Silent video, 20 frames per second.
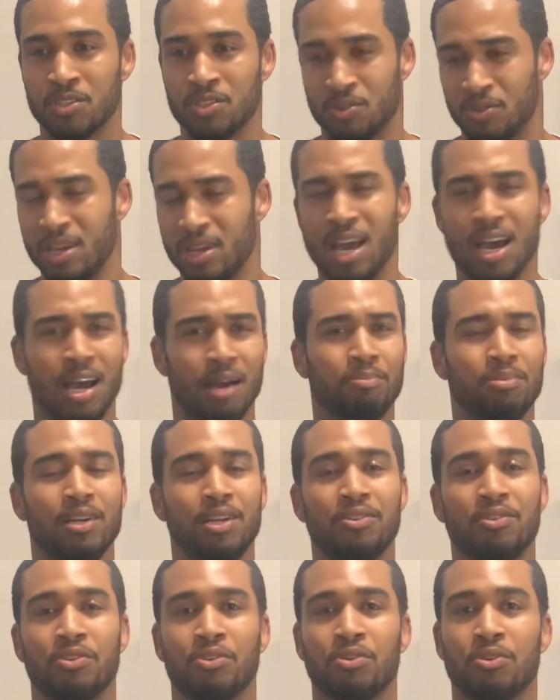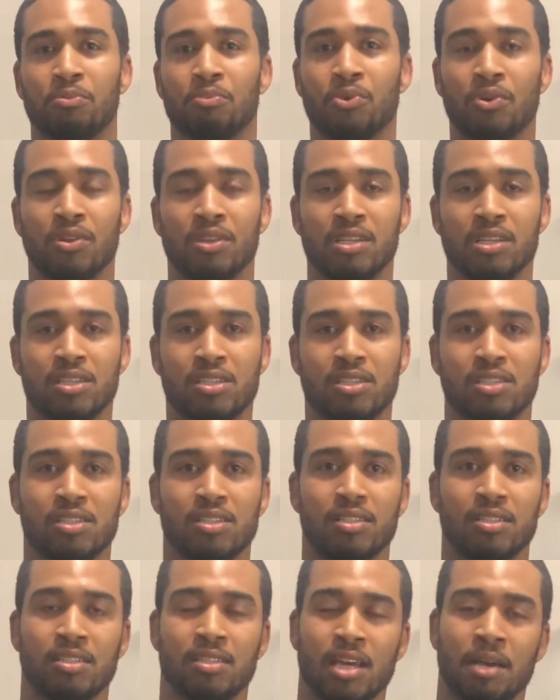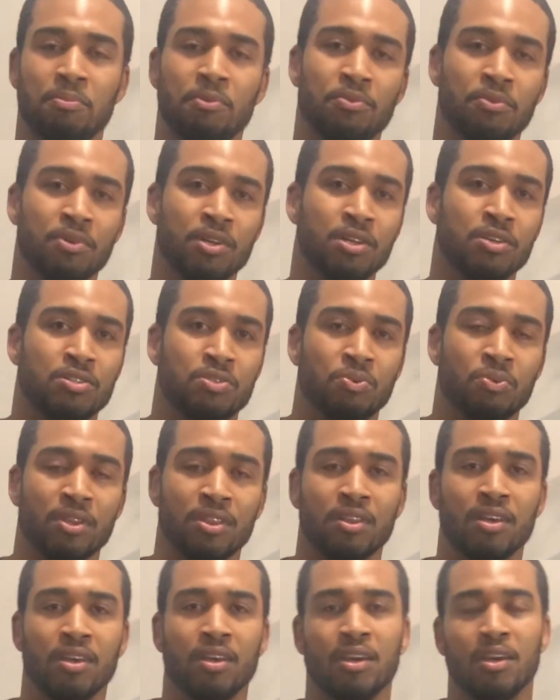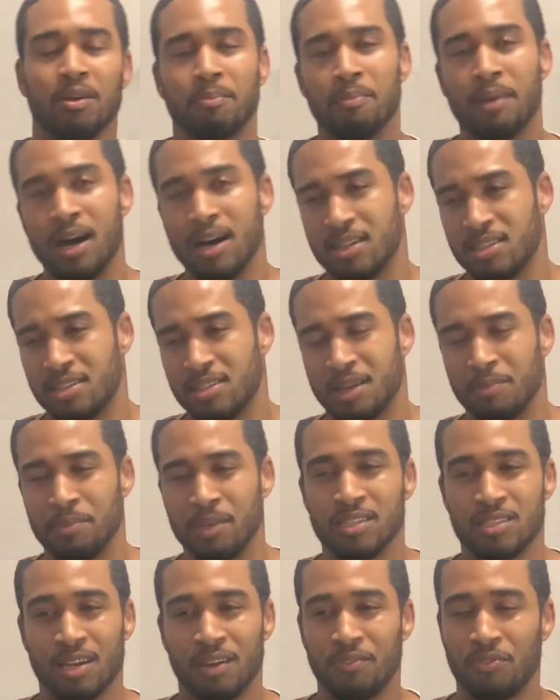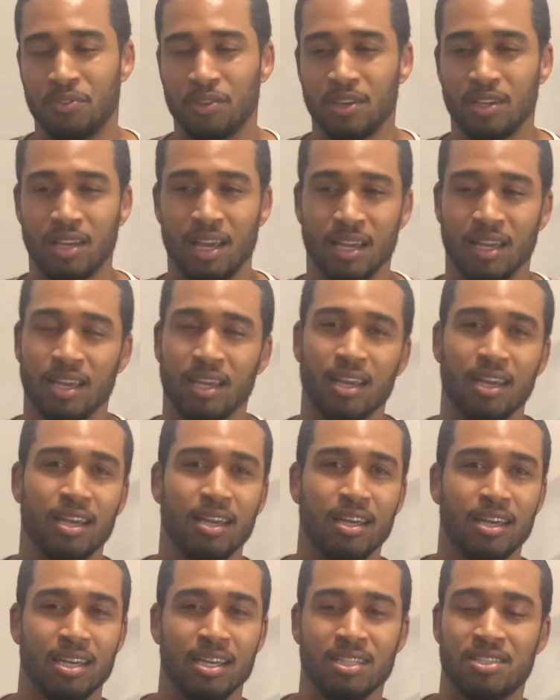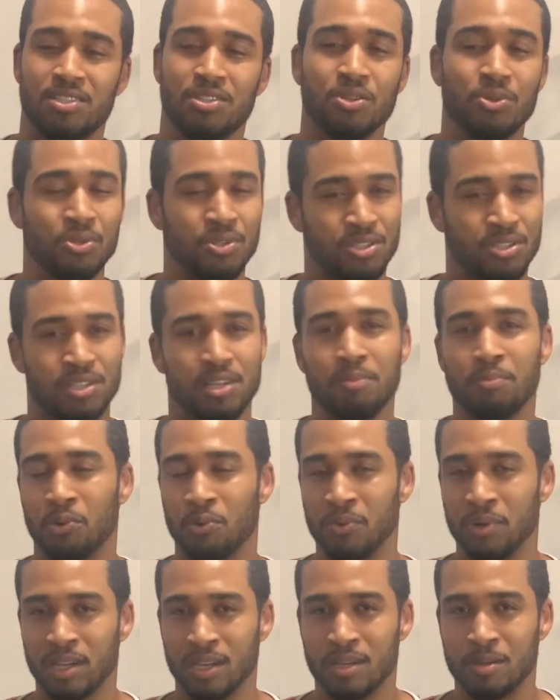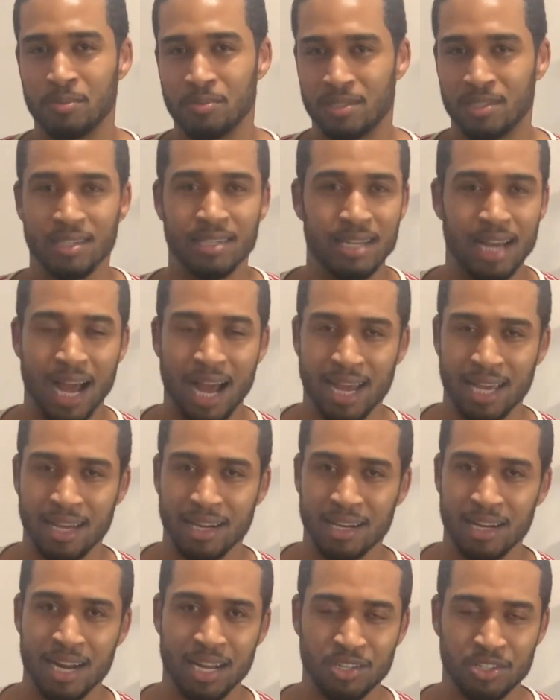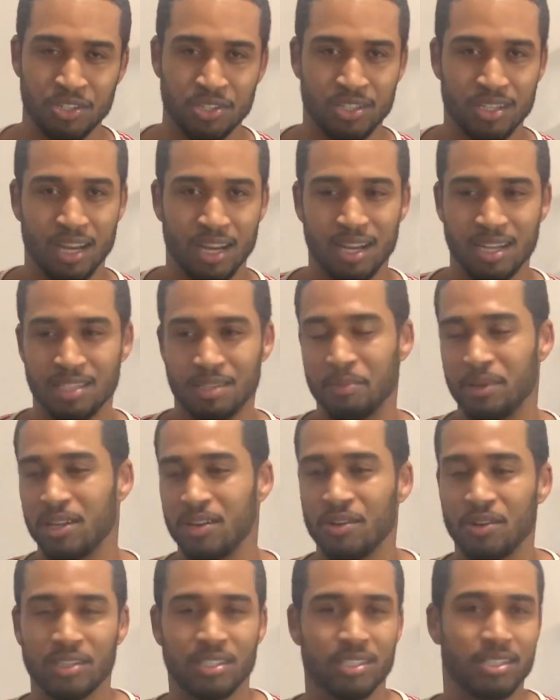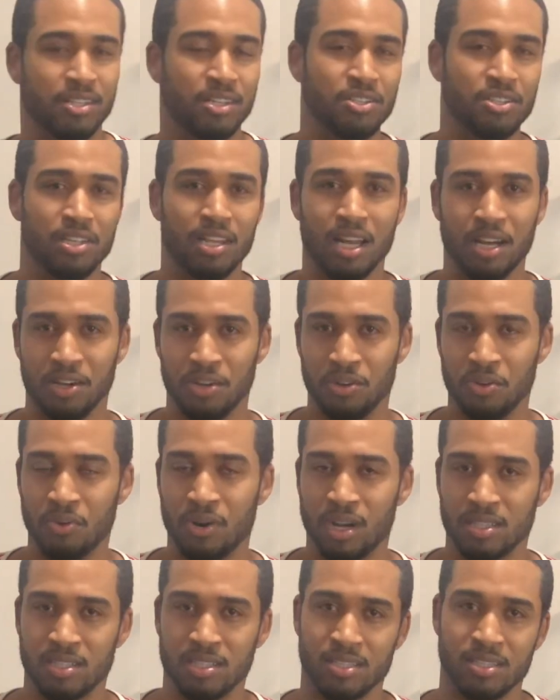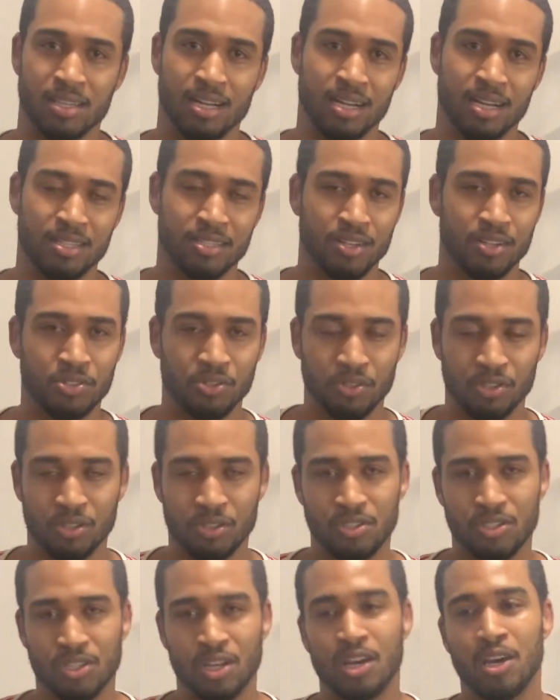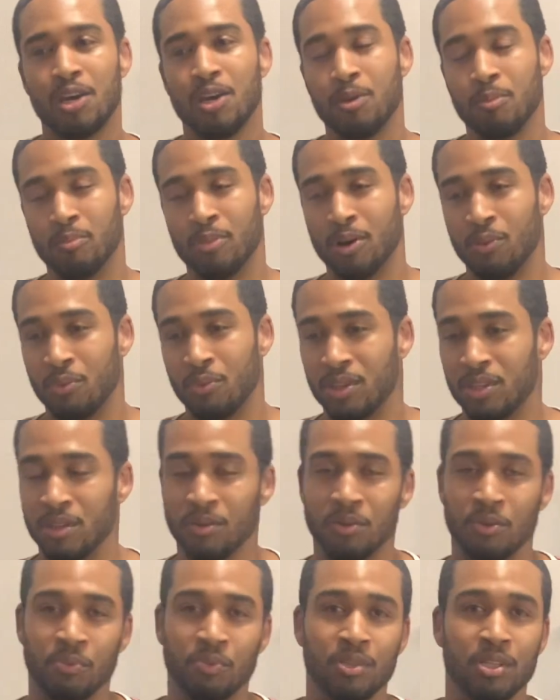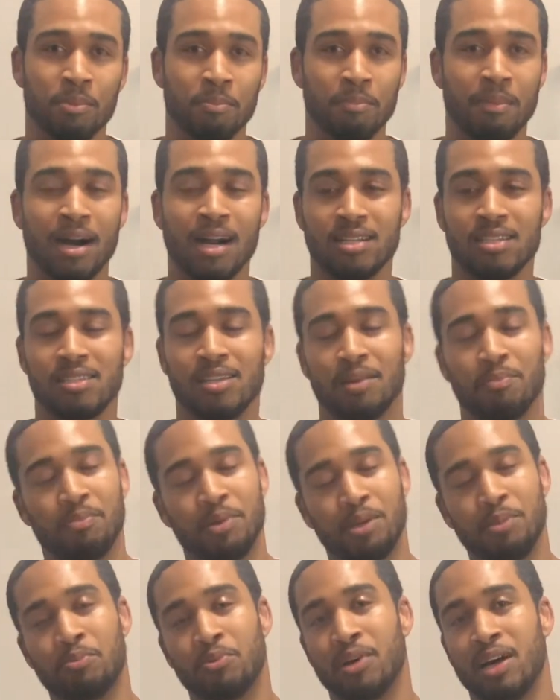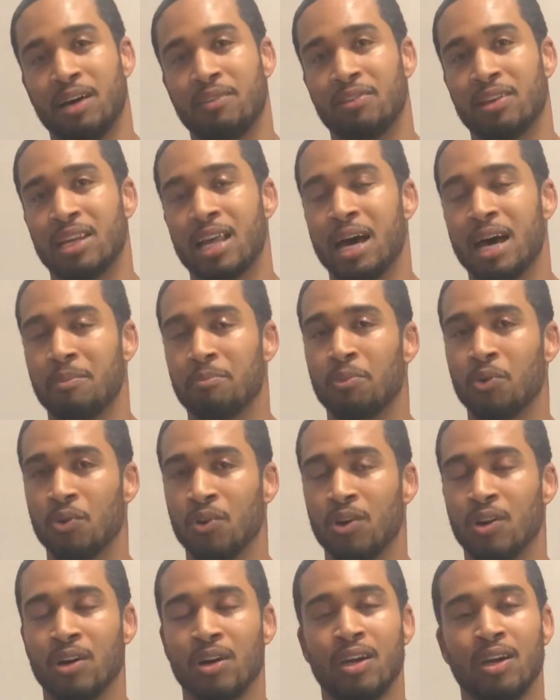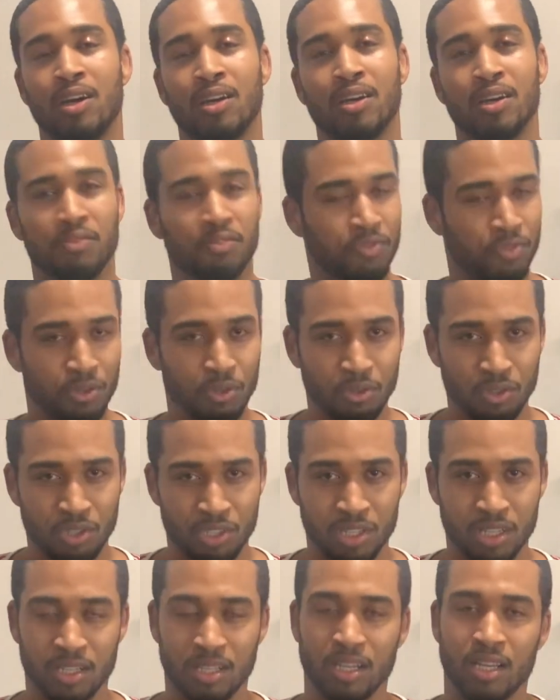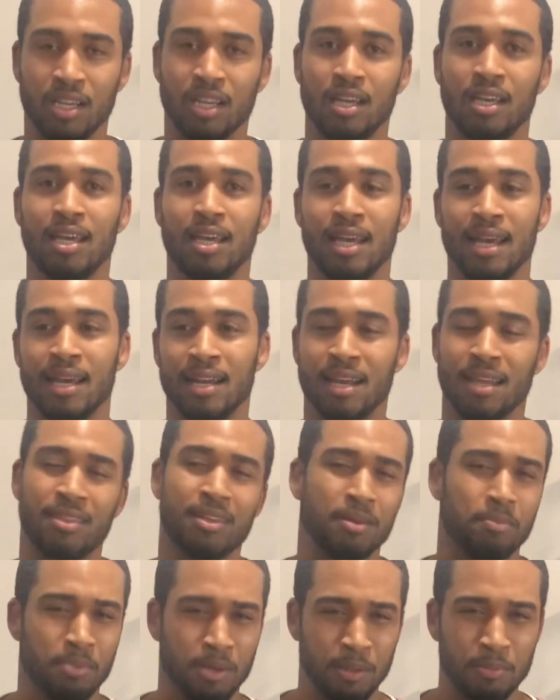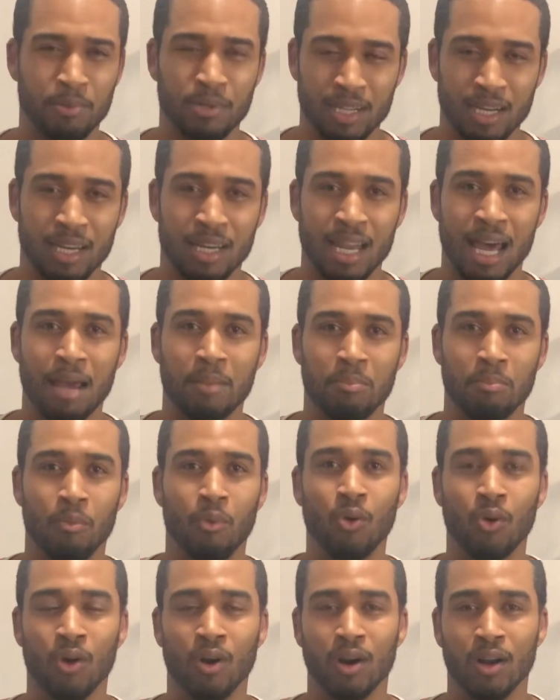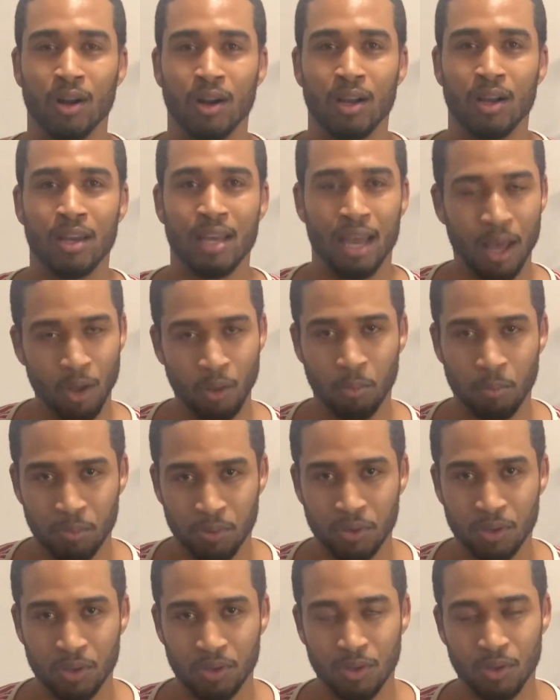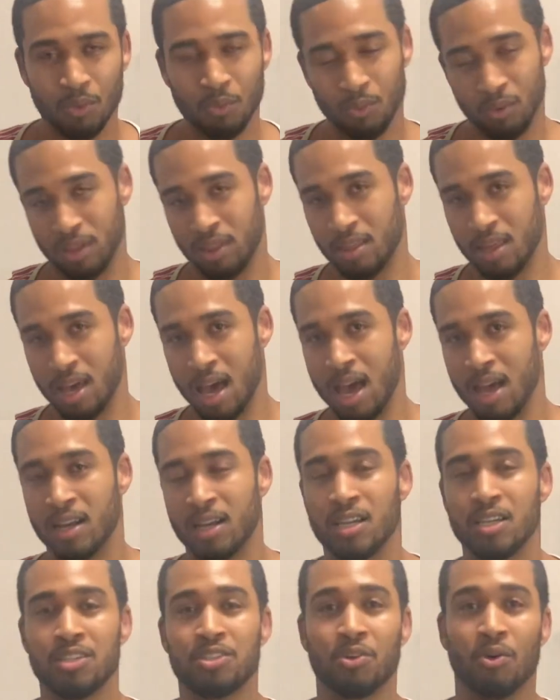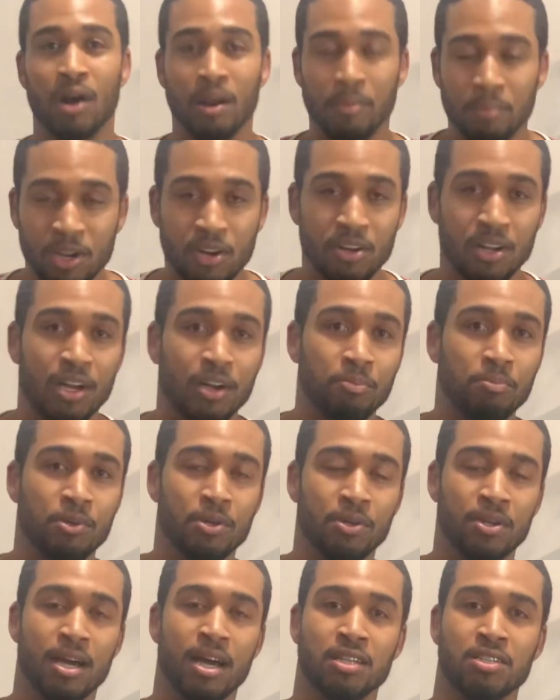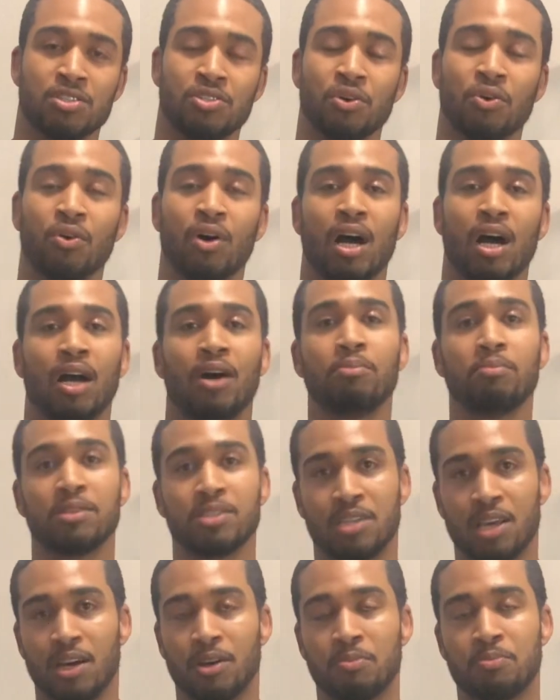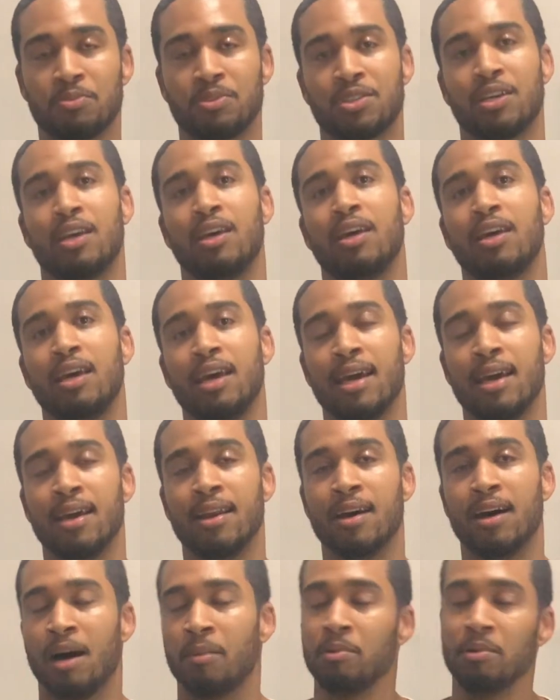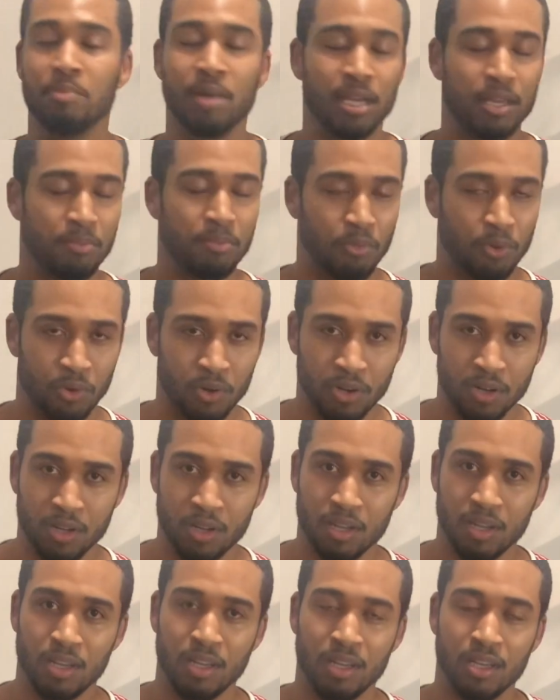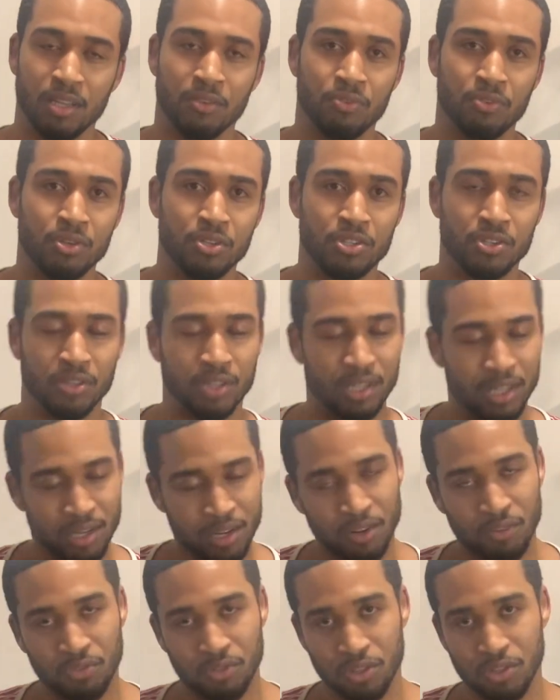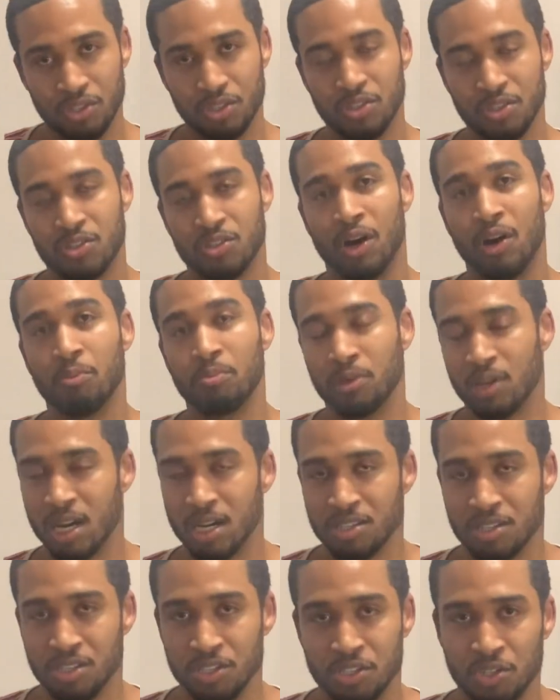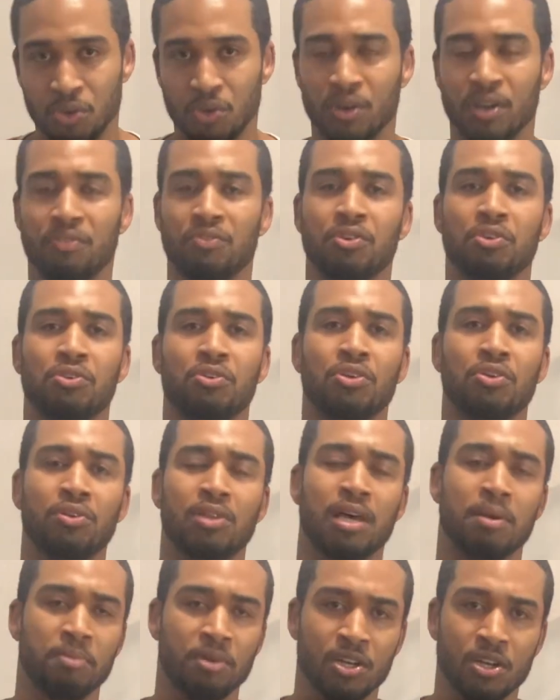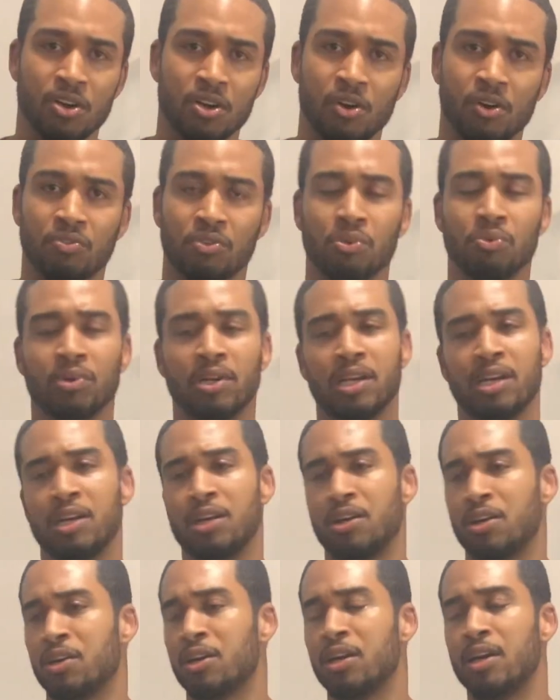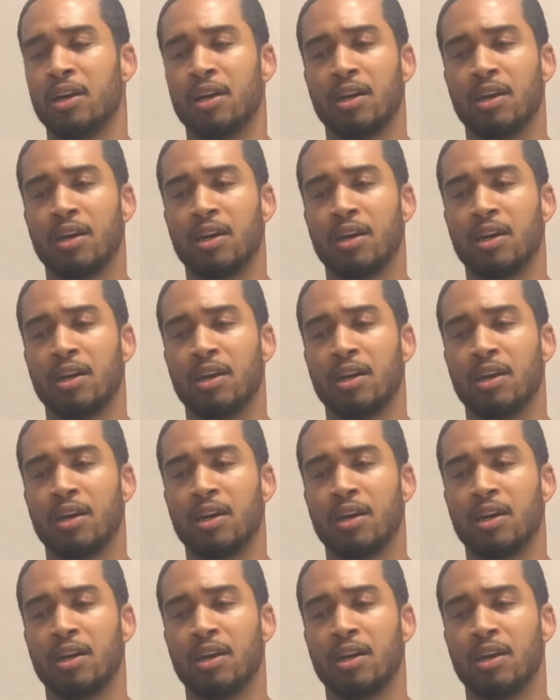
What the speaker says: yeah, I'm planning on doing more of these type of videos with mindset because I feel like it's so simple when it comes to diet and exercise. I mean, there's a lot of nuances, and I touch on those, but with the mindset, people have a lot more confusion, and I think people need a lot more help with that. So I'm here to help you guys. So I hope this helps, and I'll be making more in the future, in the near future. So I hope you guys enjoy. If you do, let me know. If you want to hear